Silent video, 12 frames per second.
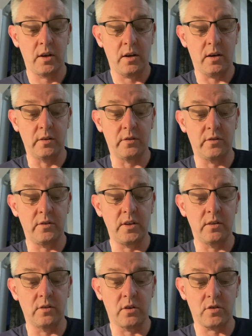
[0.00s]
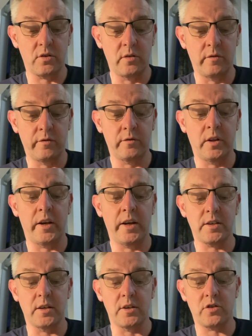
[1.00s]
and 3 industrial
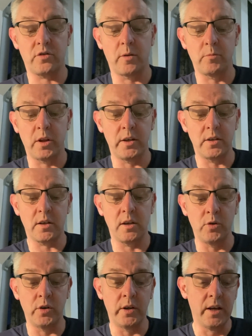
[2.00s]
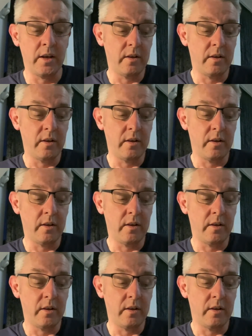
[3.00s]
fluorescent strip lights came on.